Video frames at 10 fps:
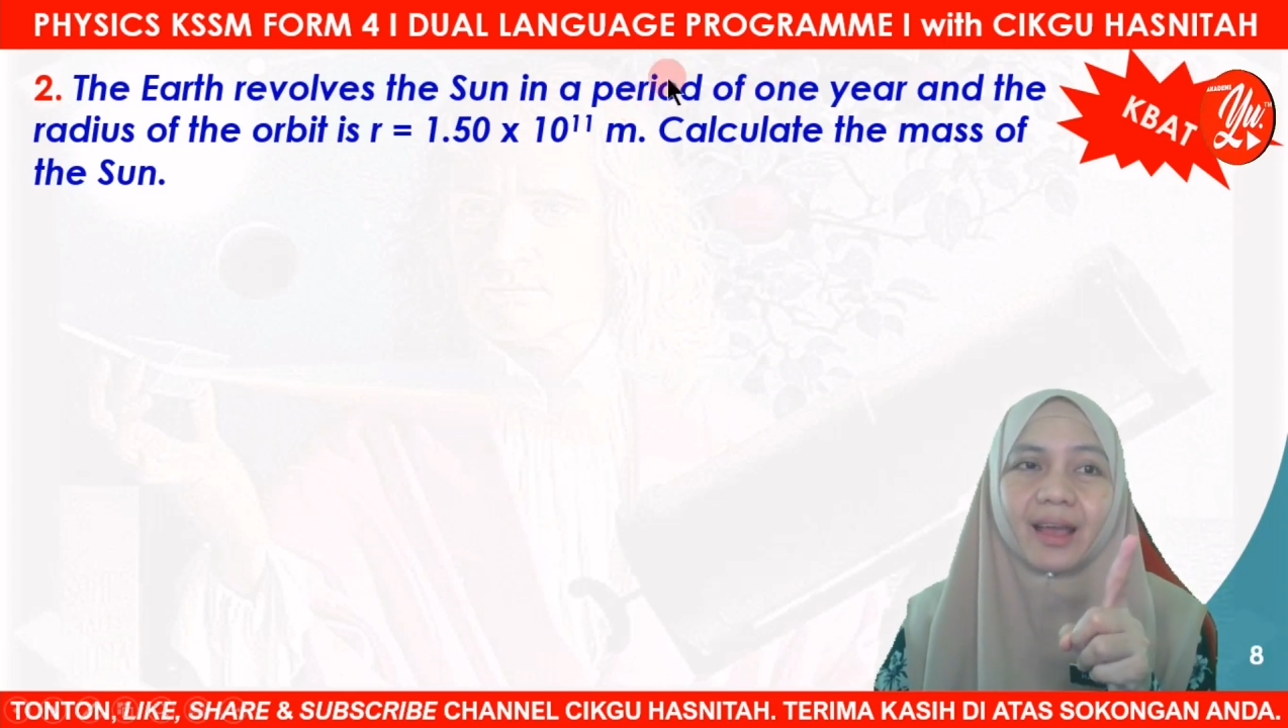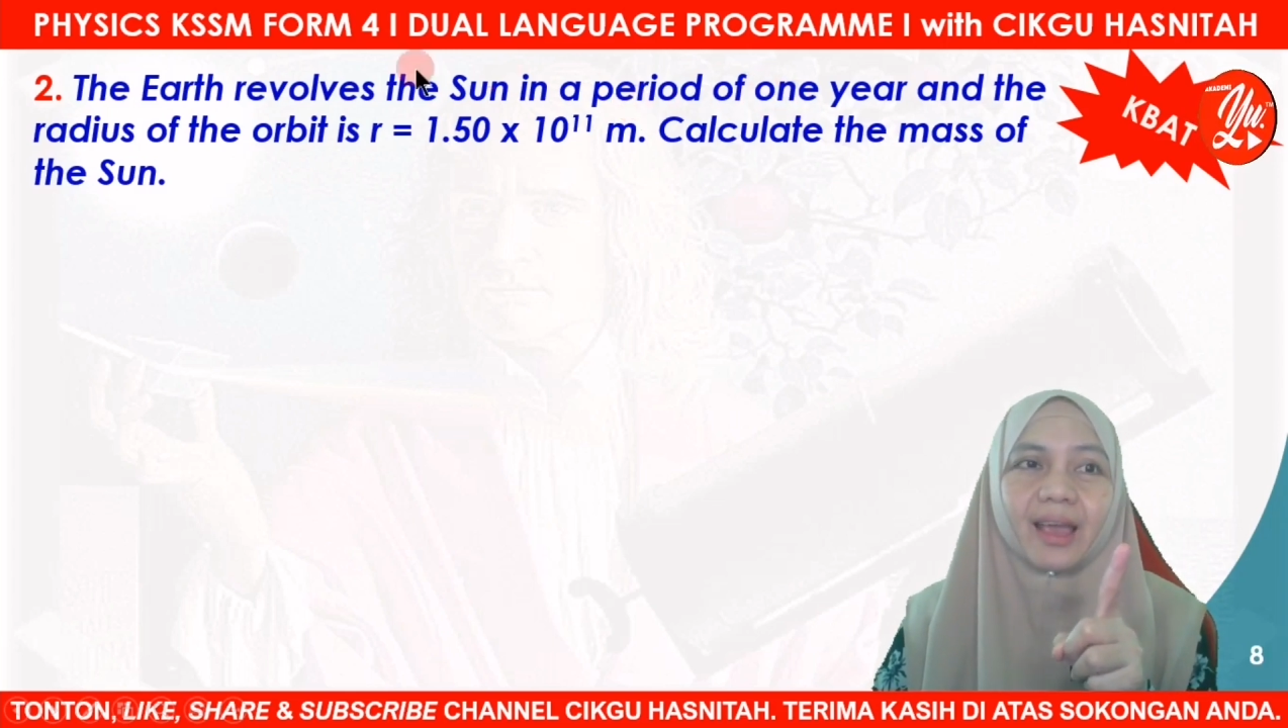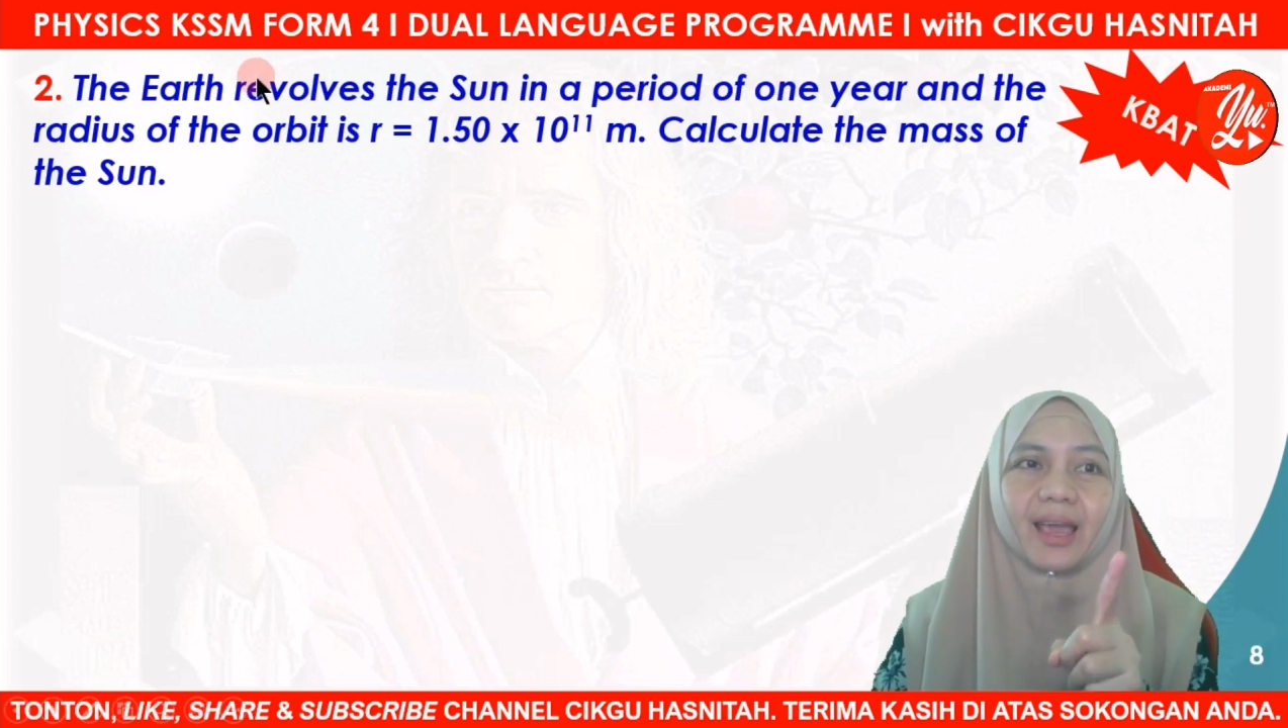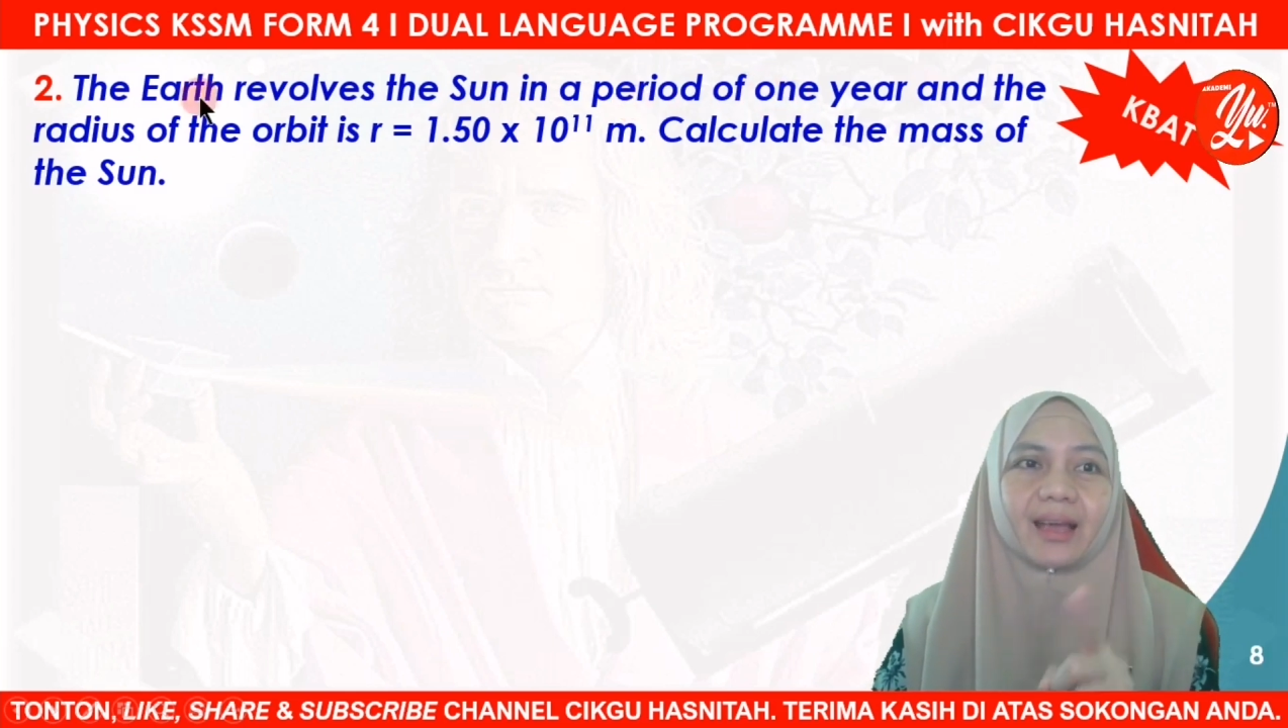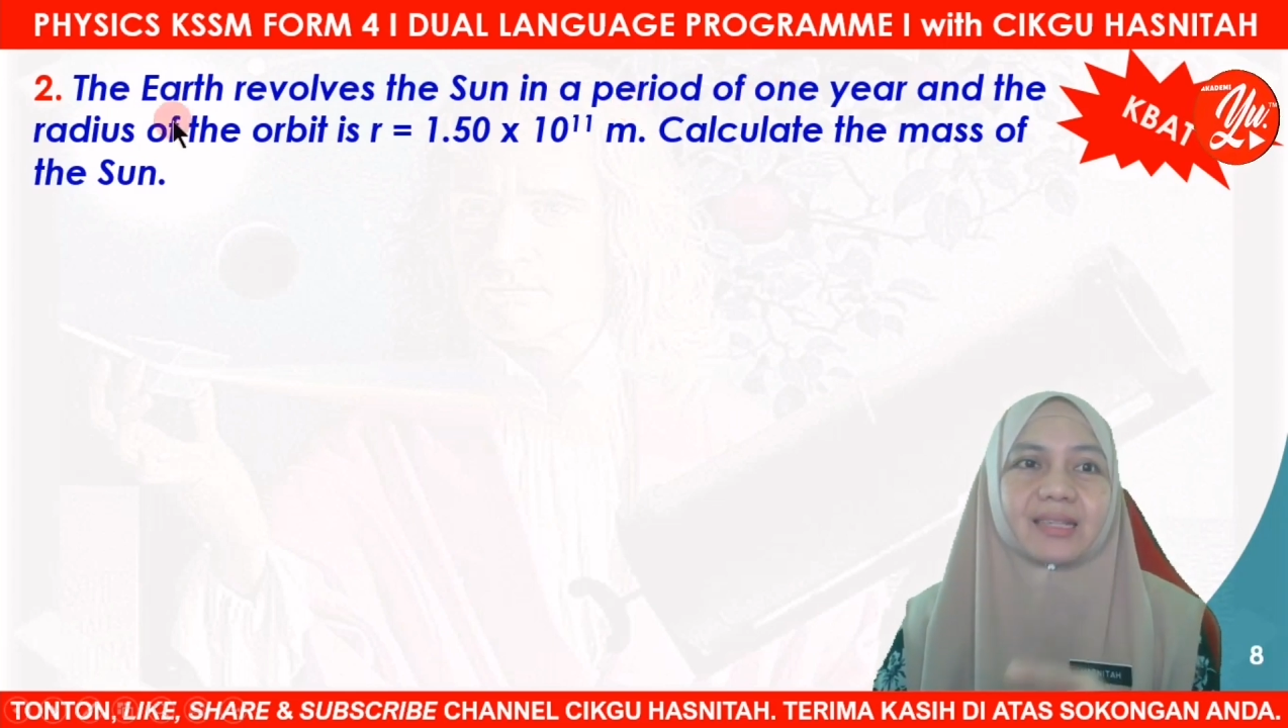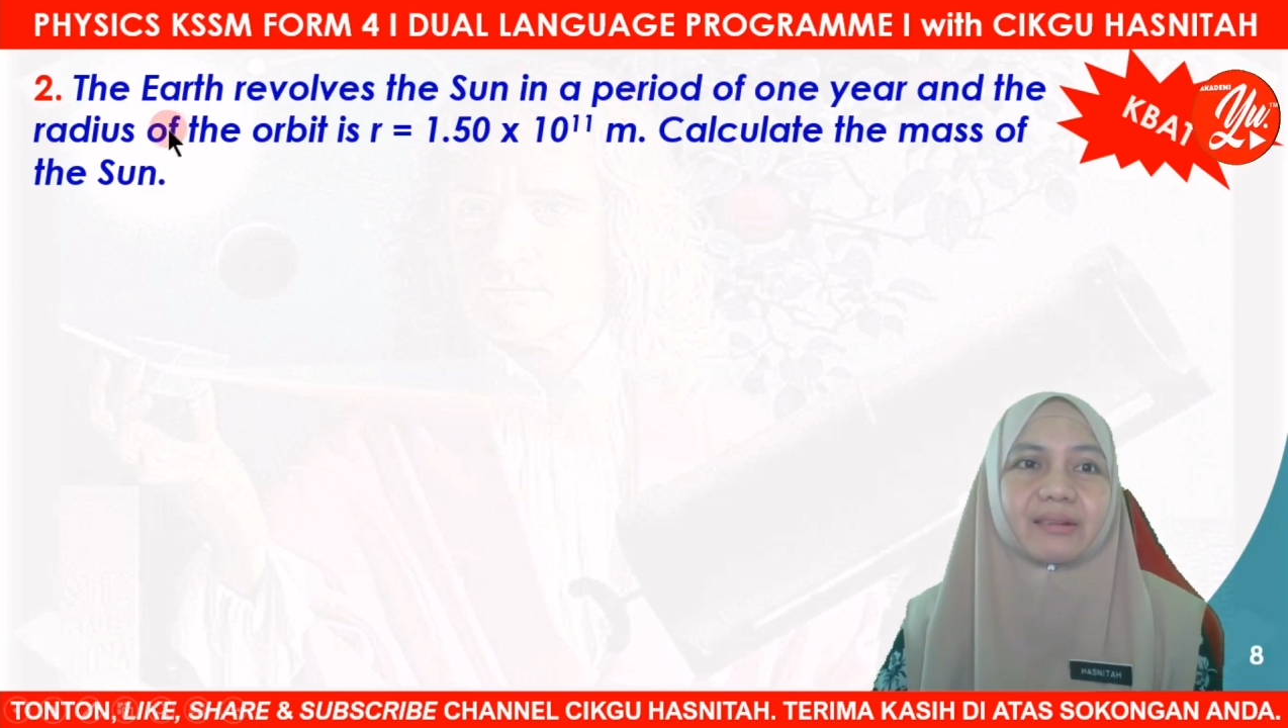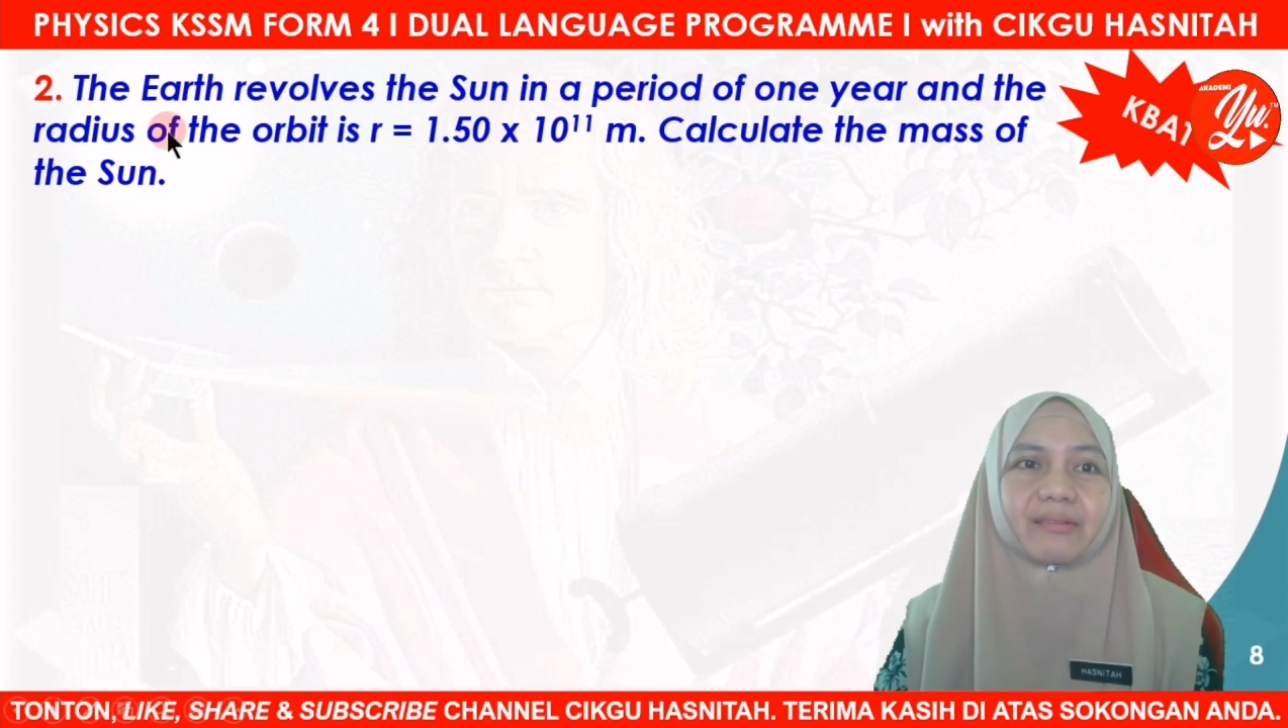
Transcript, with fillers: and the